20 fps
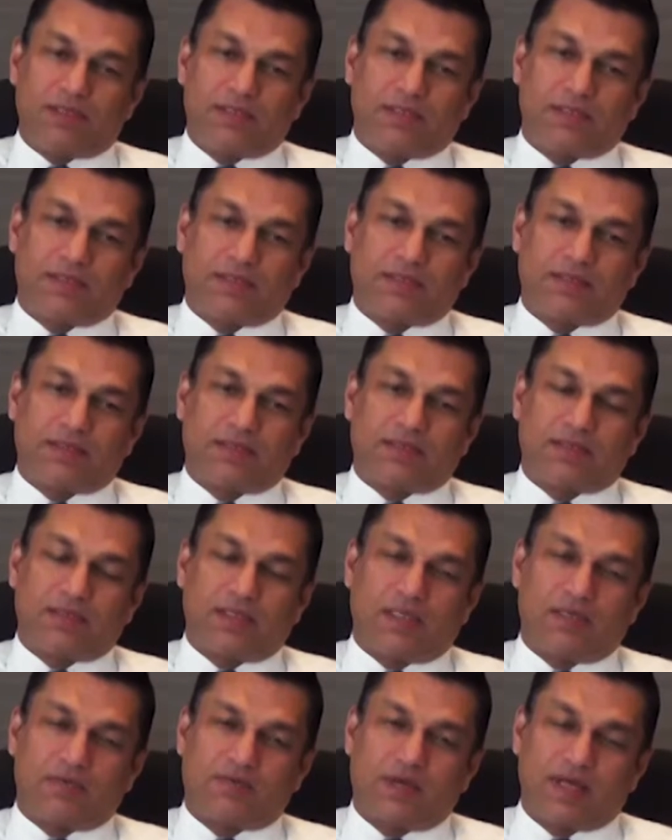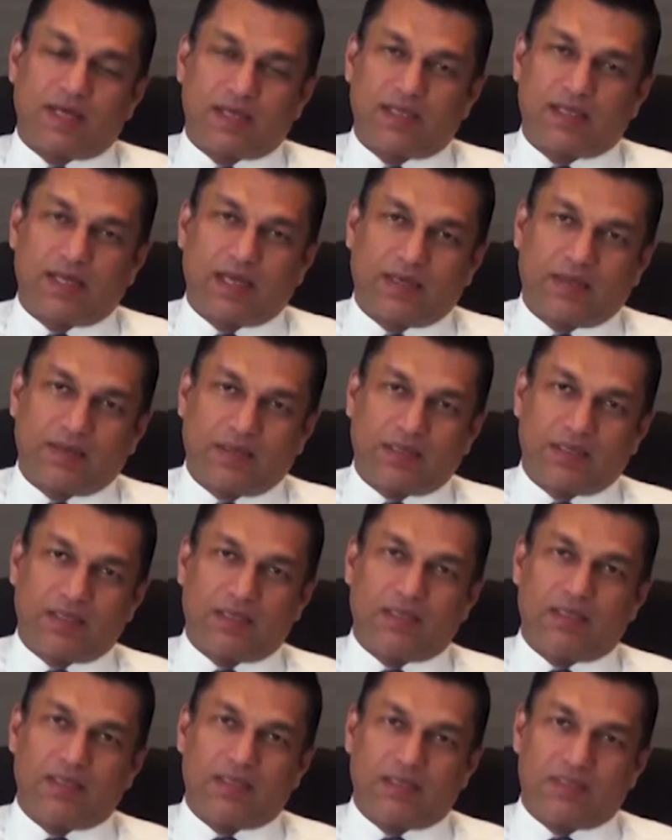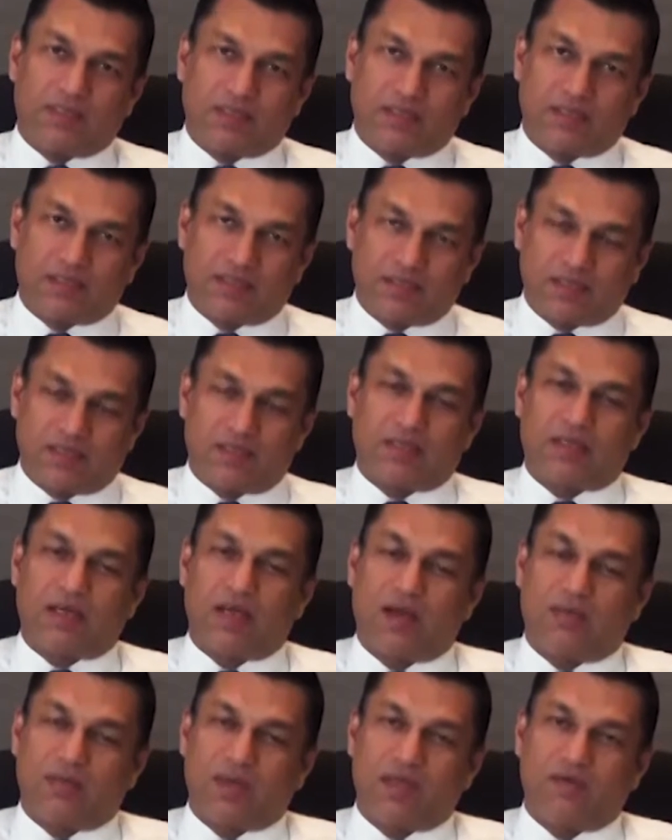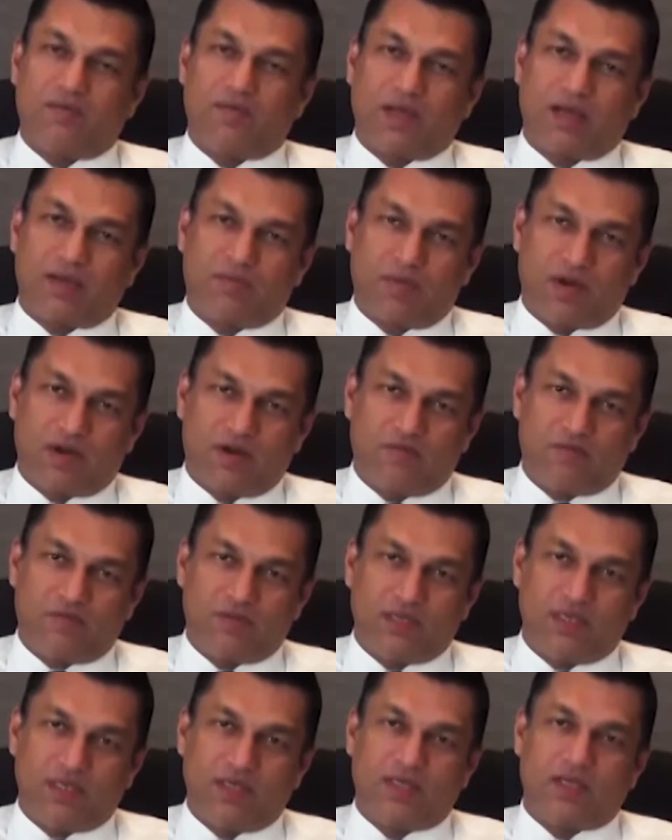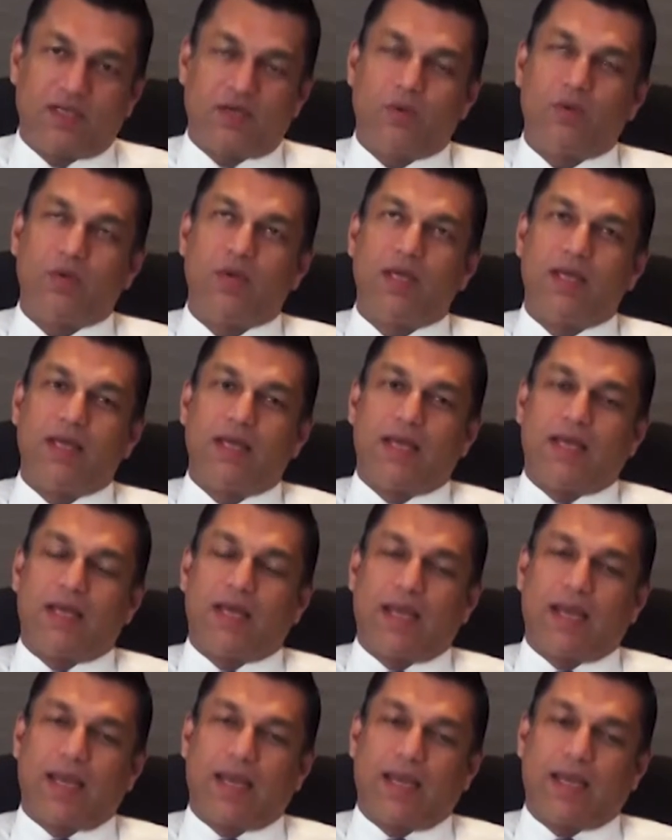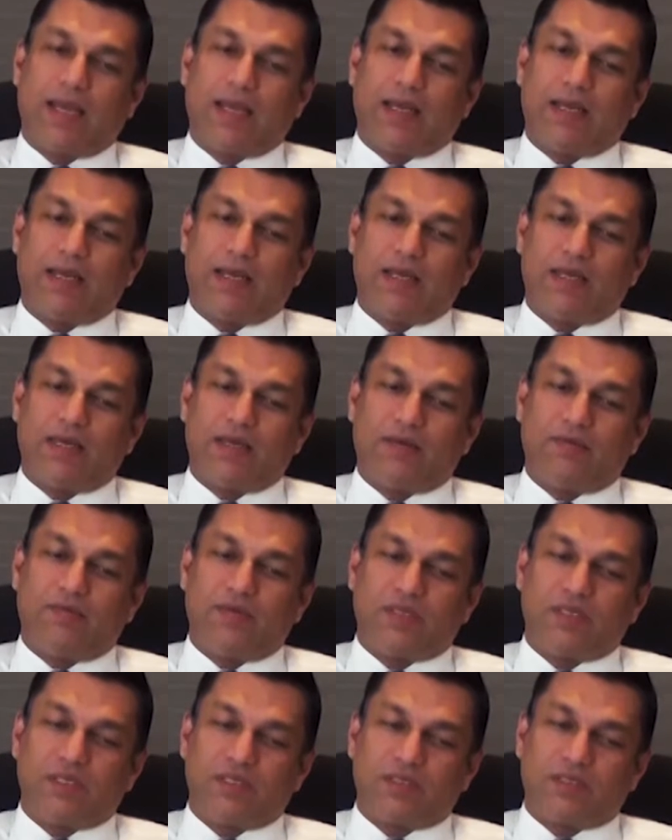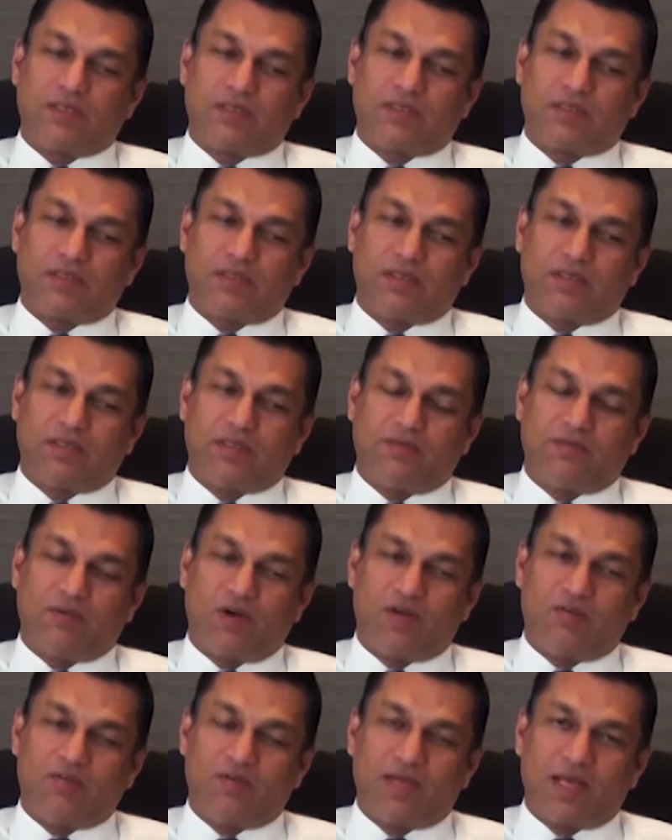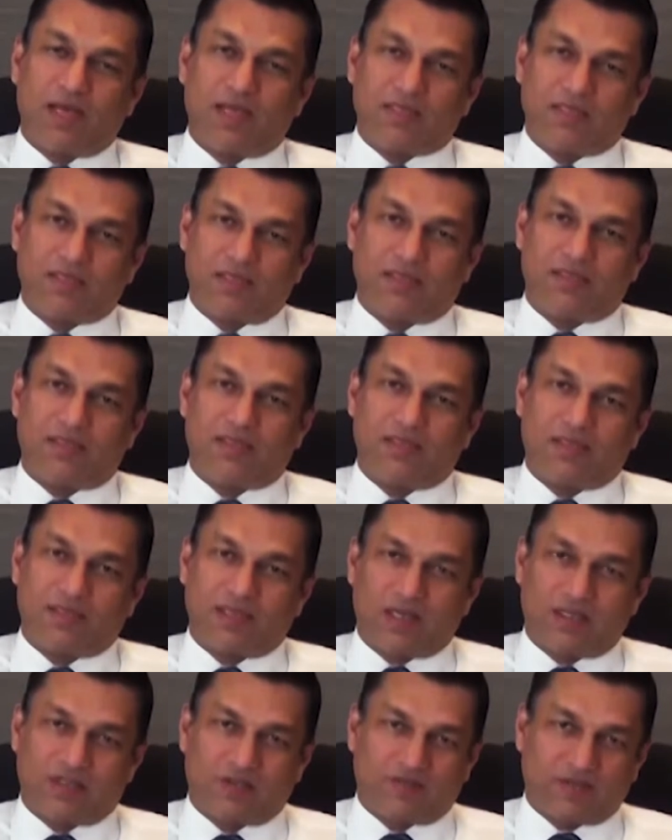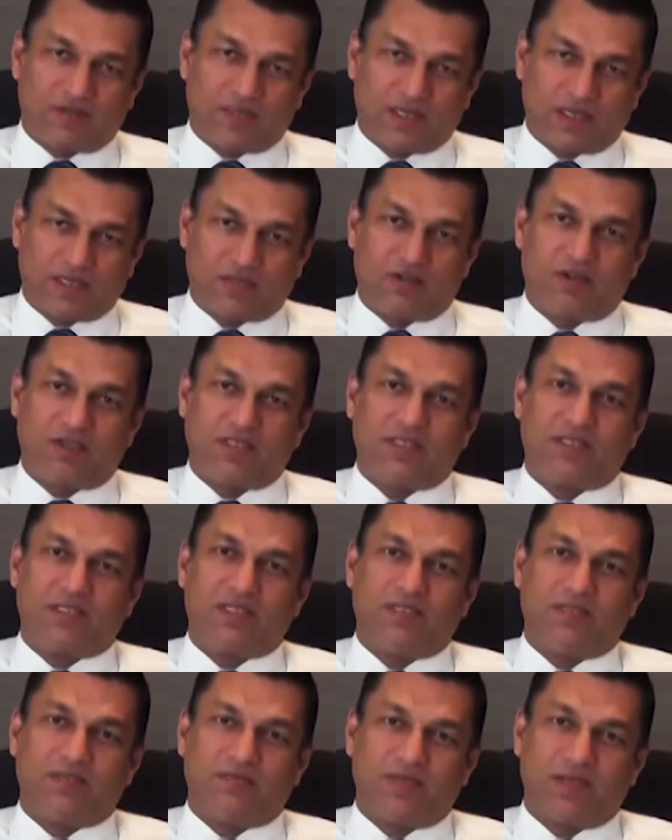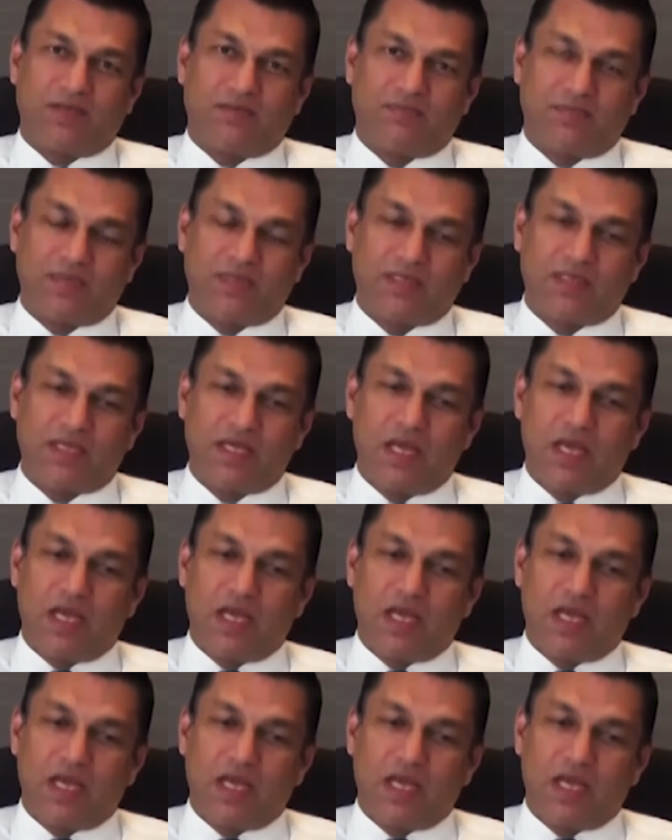is a trend that uh, it's uh, coming very powerfully now and uh, which is uh, evolving as a result of a technological development.